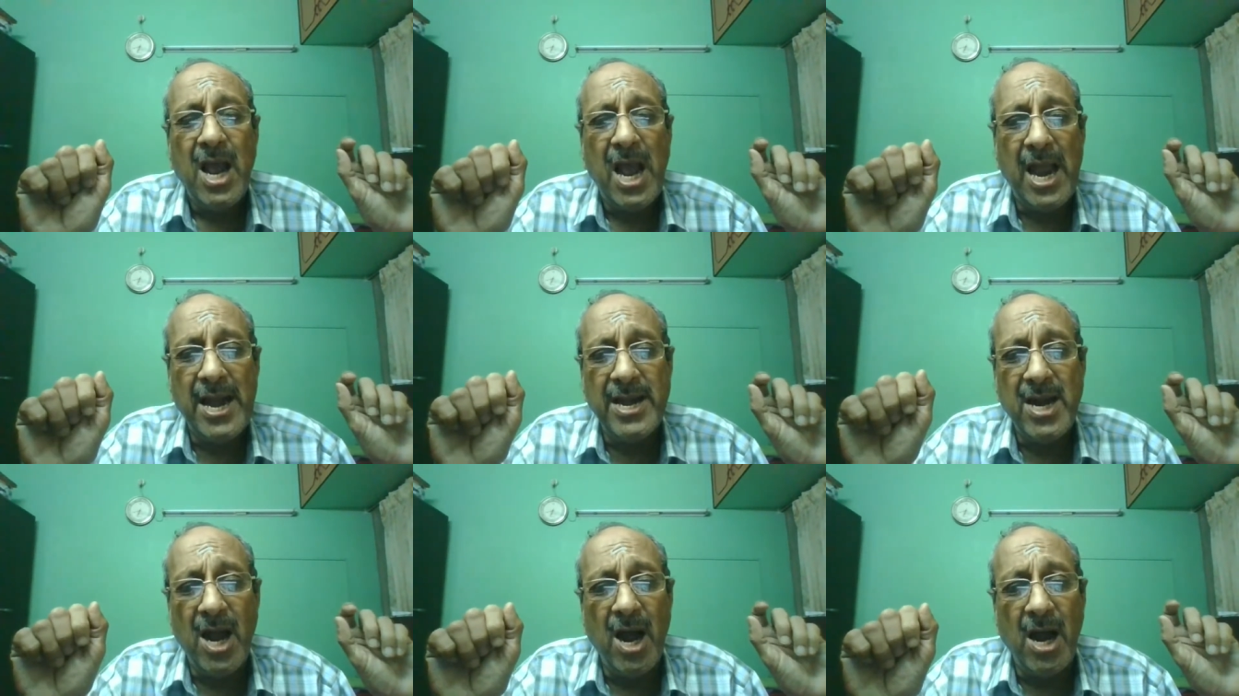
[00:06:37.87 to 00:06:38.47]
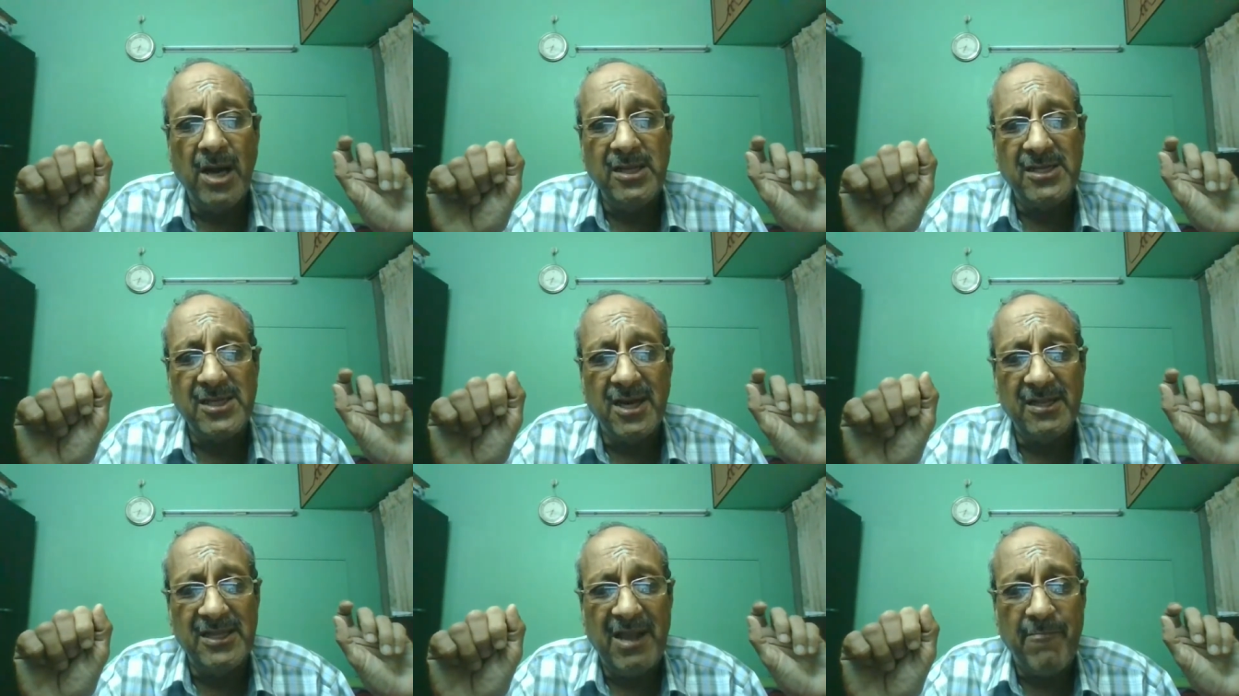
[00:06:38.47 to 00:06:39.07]
and
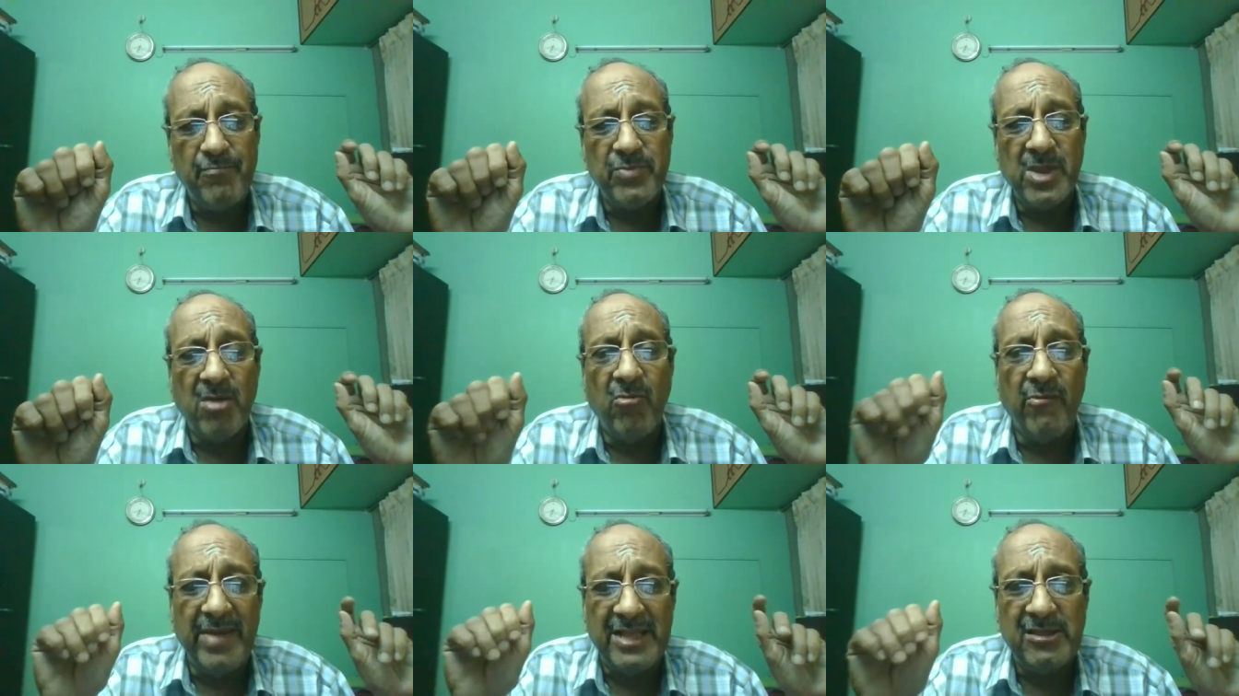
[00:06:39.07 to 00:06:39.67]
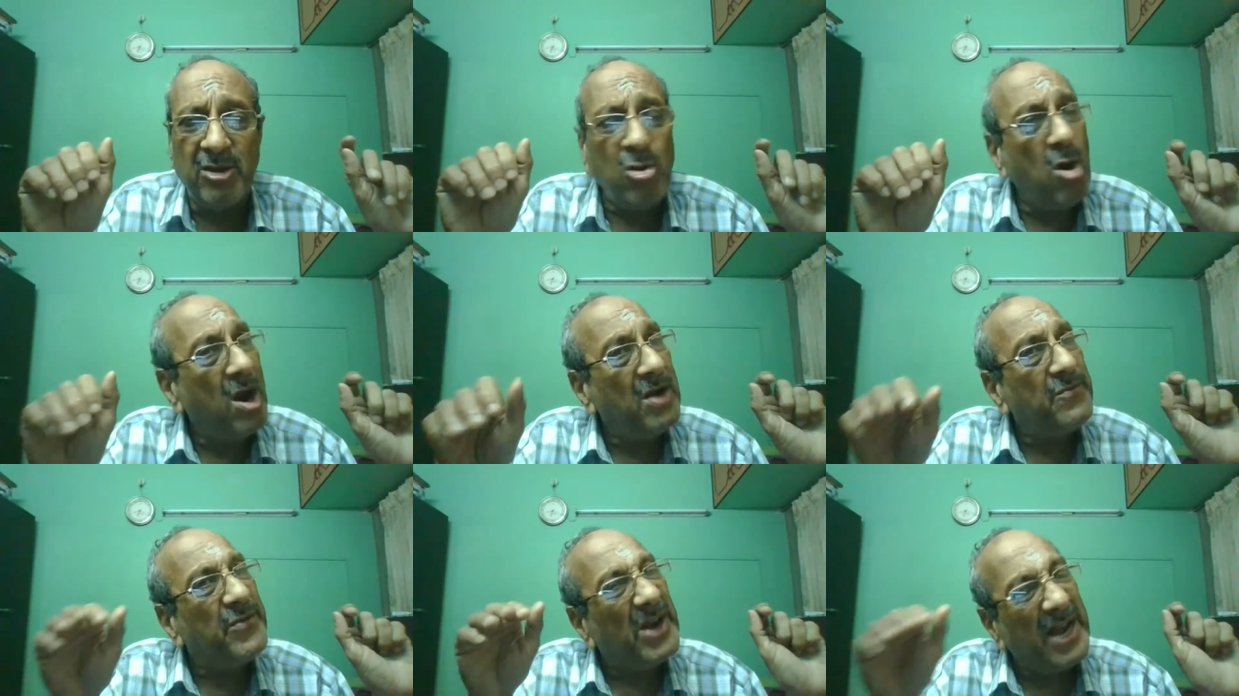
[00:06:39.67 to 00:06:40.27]
answer them with
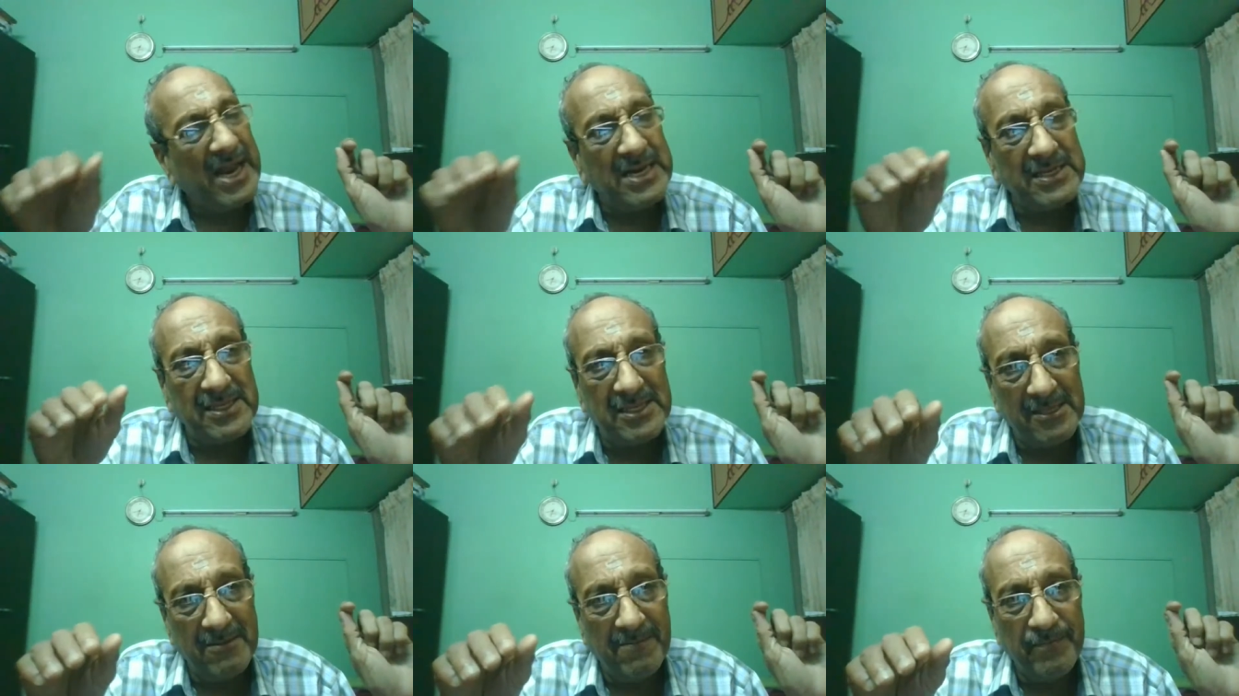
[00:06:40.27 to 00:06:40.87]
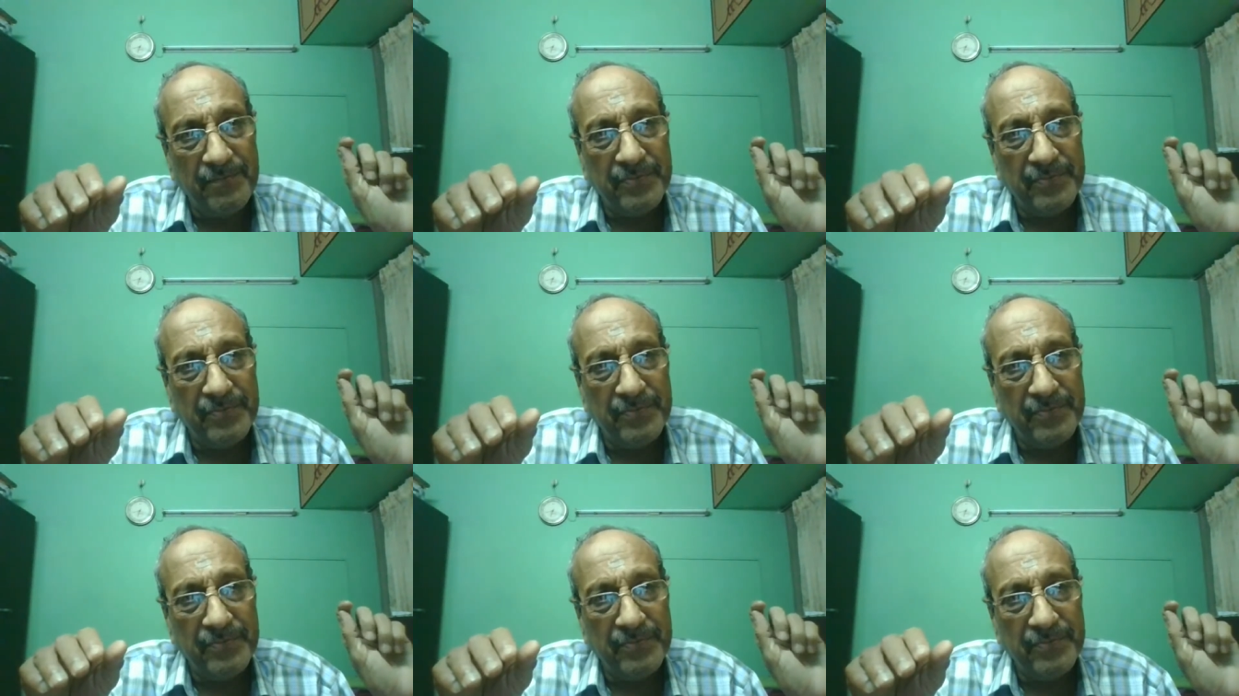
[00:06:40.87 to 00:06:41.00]
confidence.